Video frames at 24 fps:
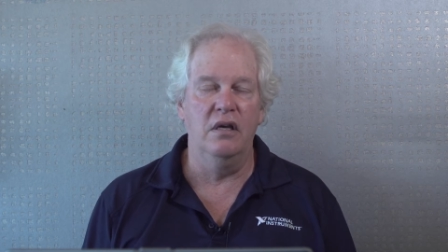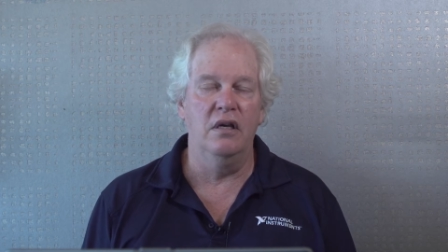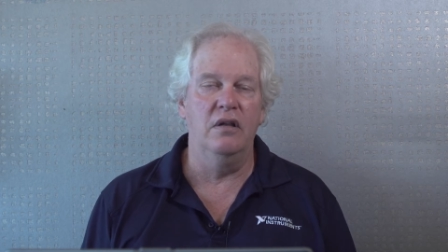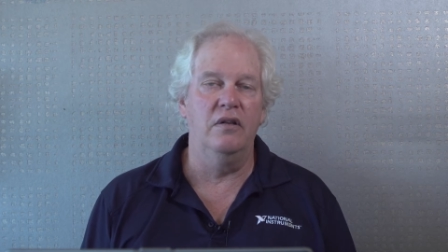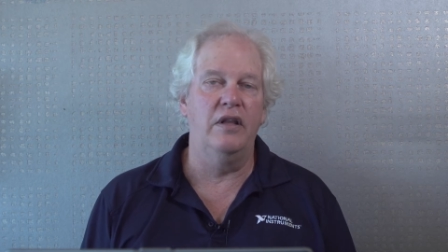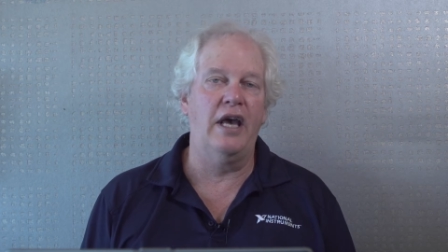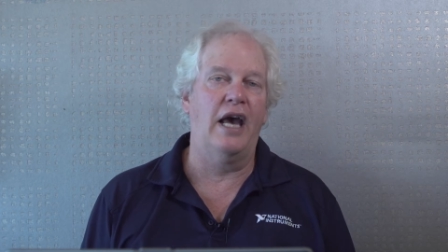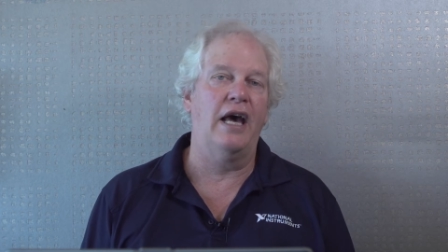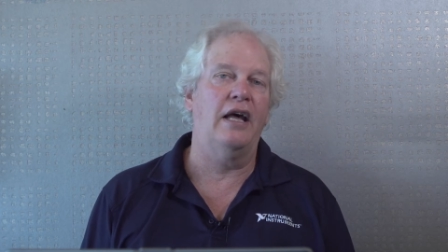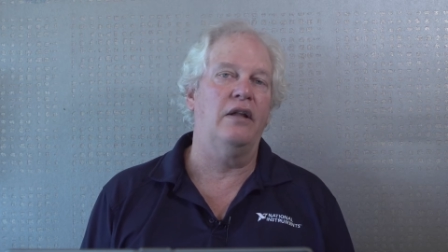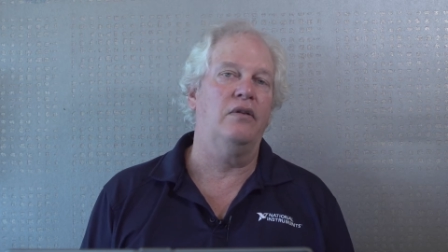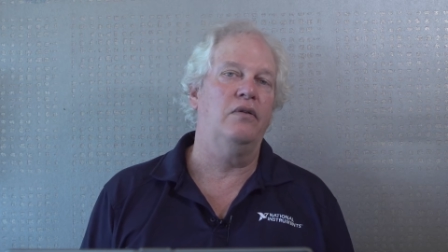
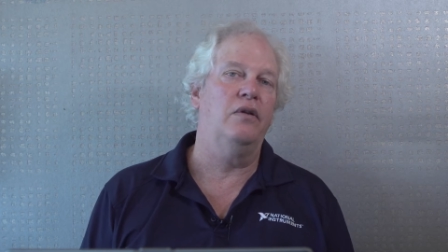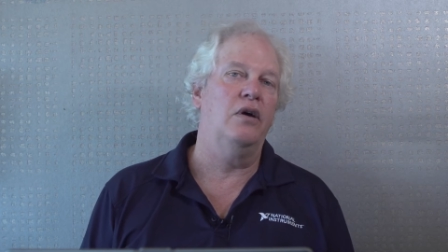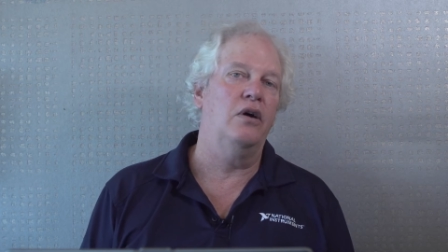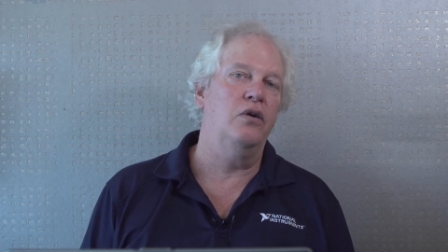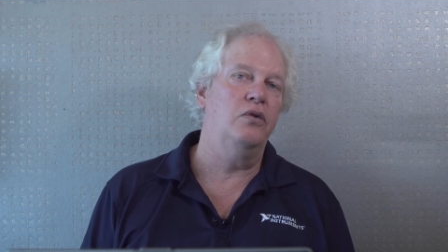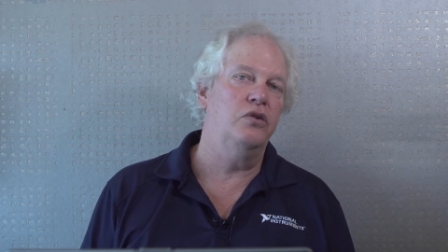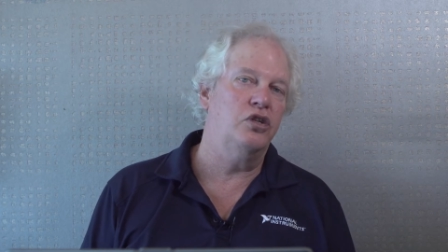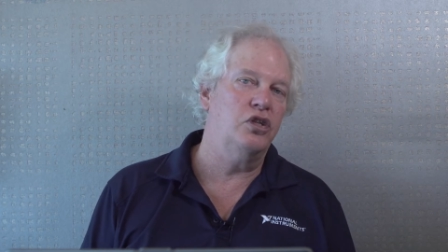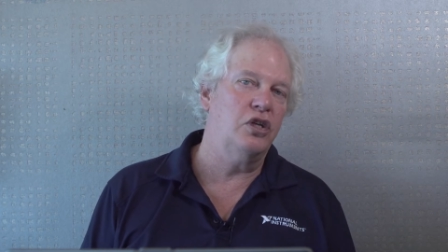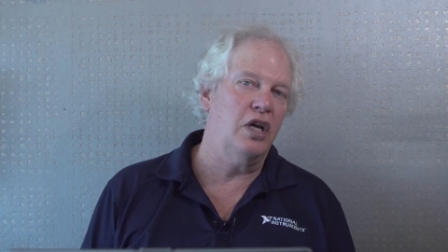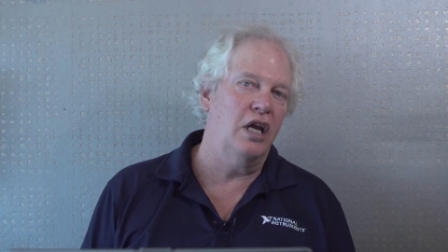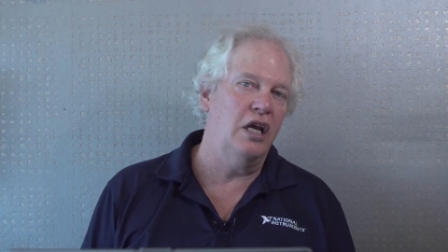That
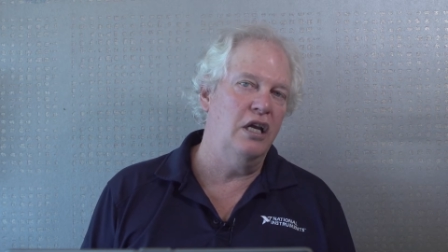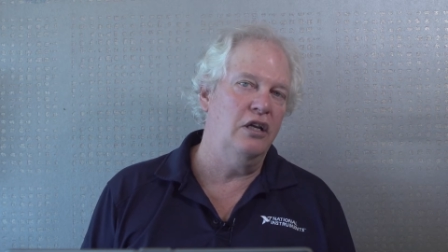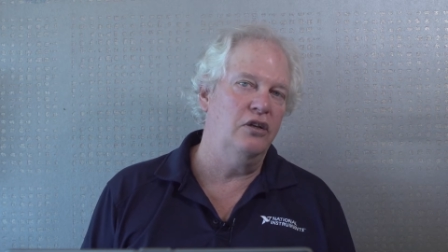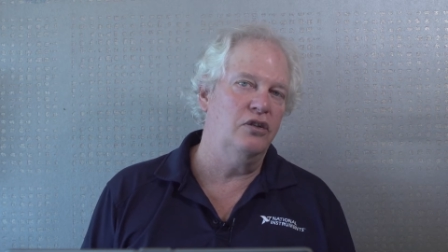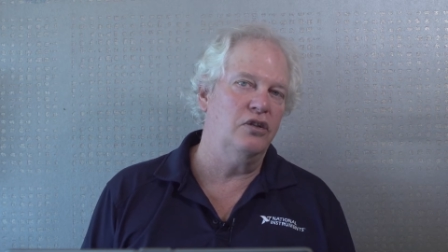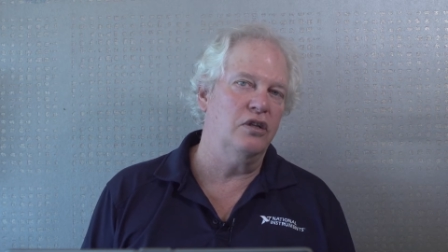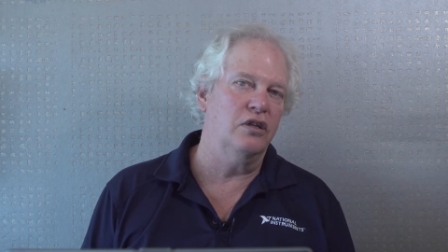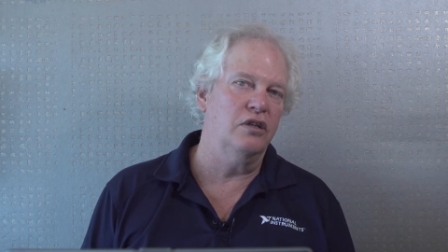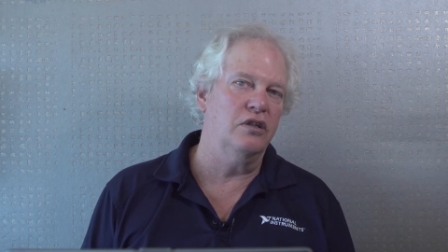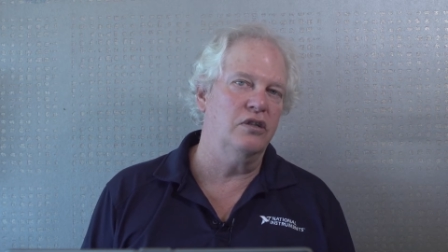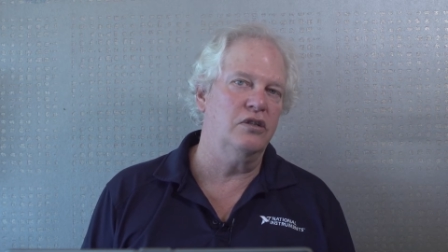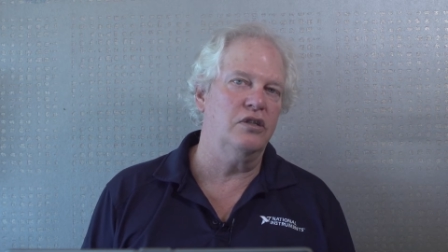load
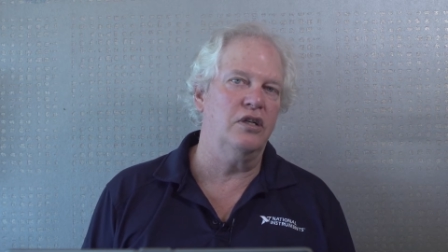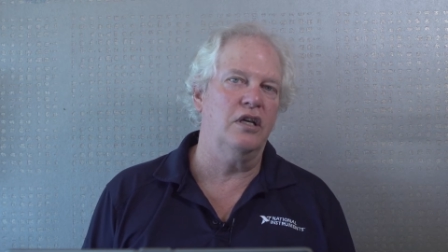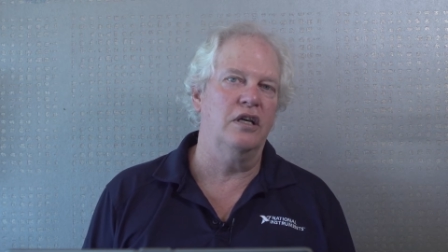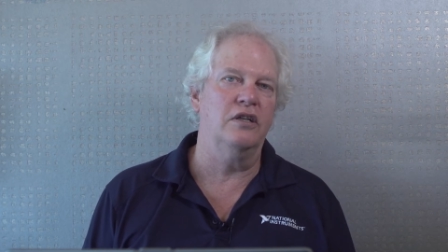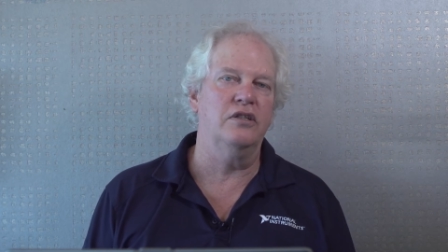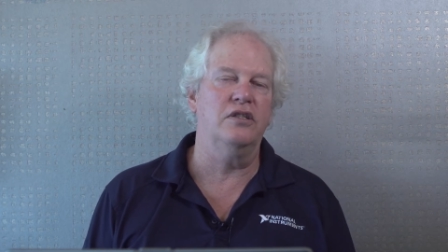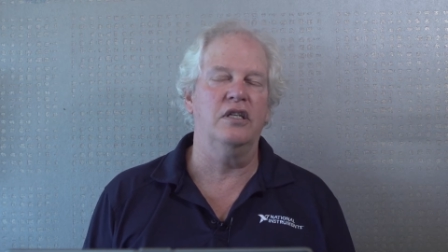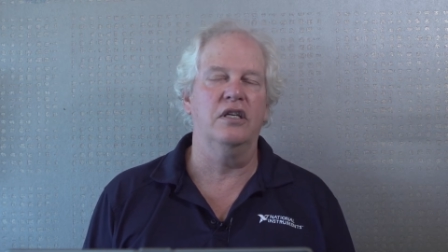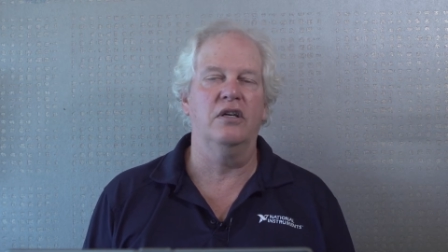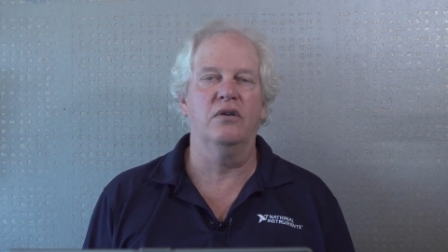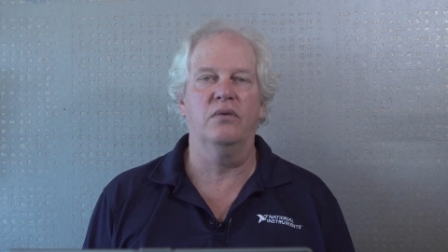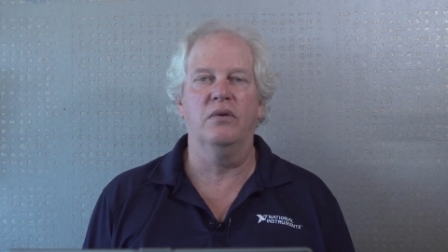changes
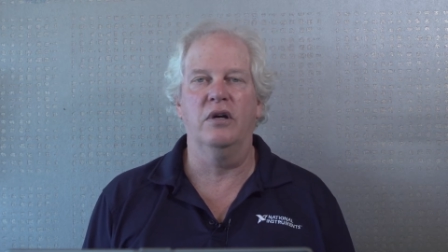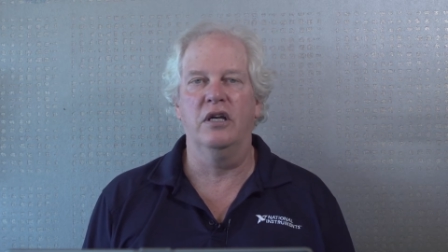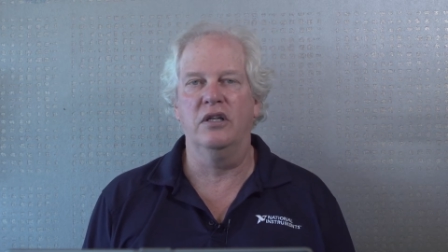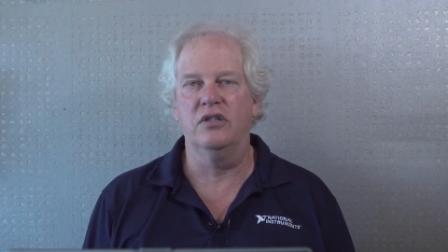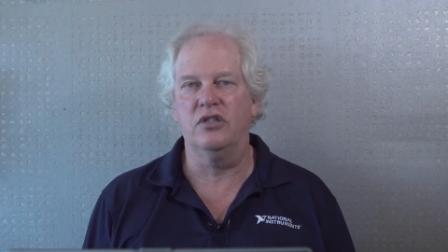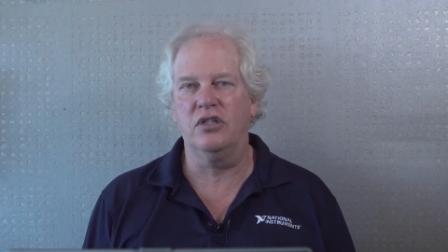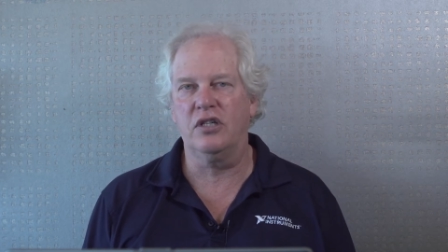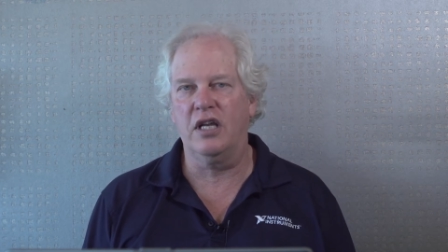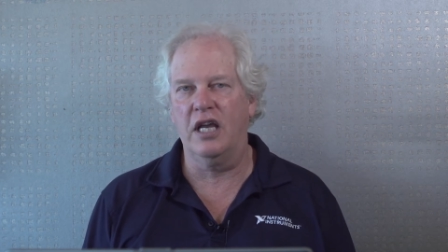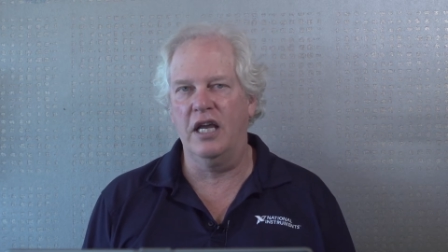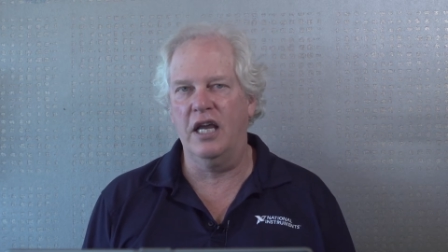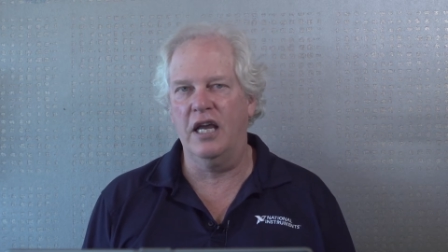as the array
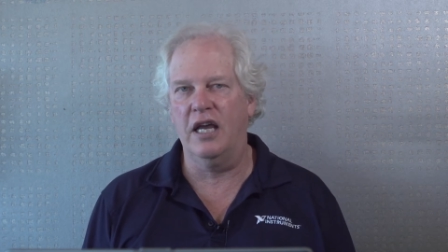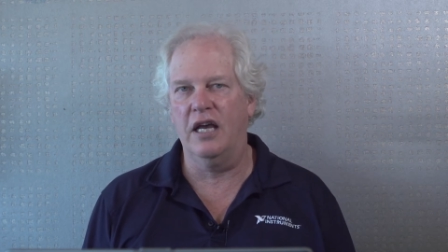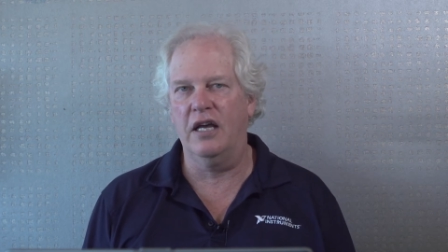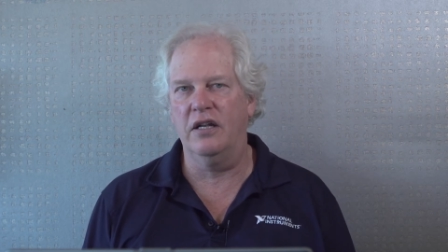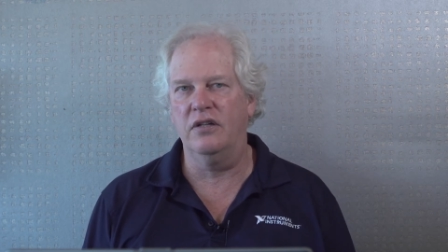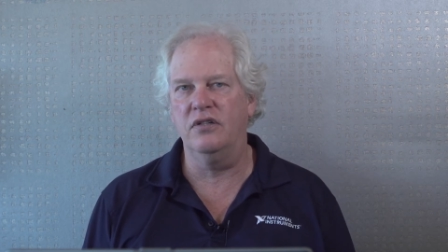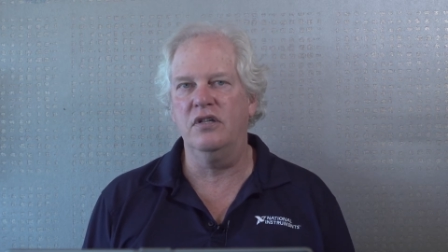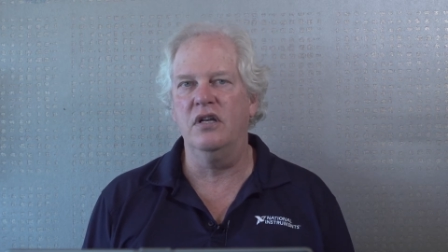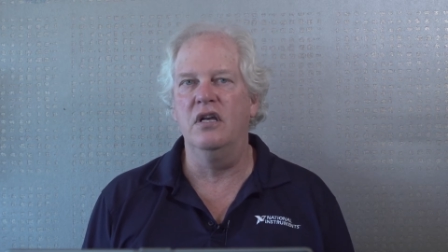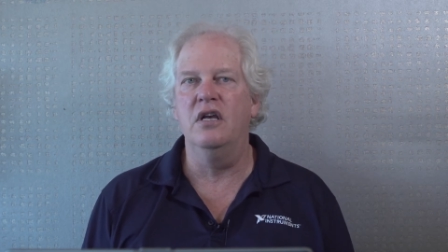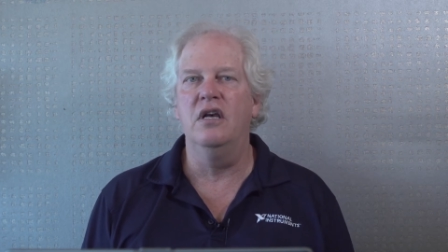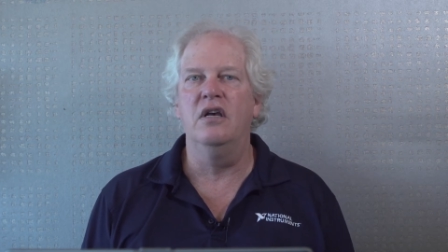
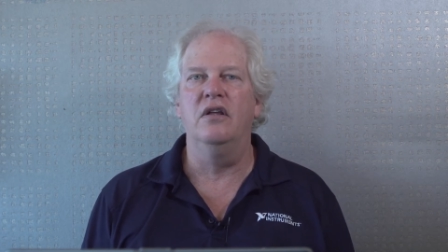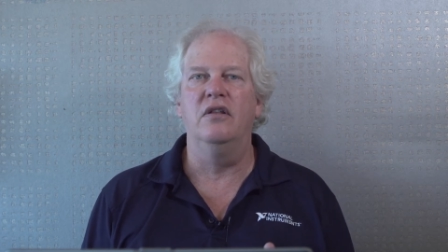scans,